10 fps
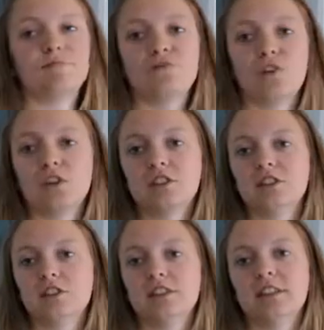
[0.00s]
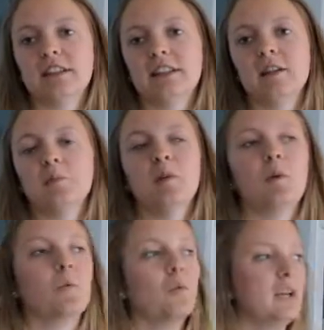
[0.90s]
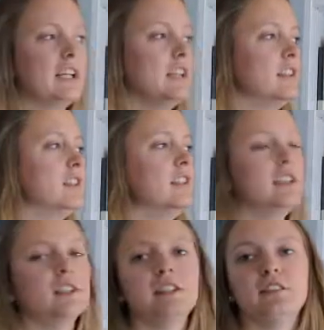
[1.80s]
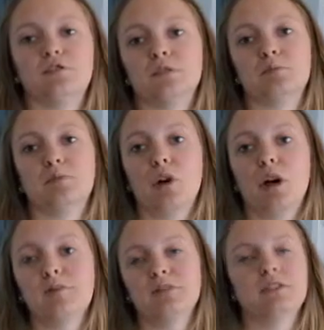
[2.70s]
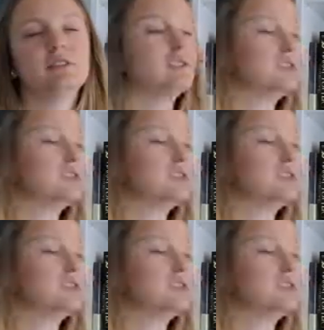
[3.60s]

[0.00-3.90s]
folders in them with different props or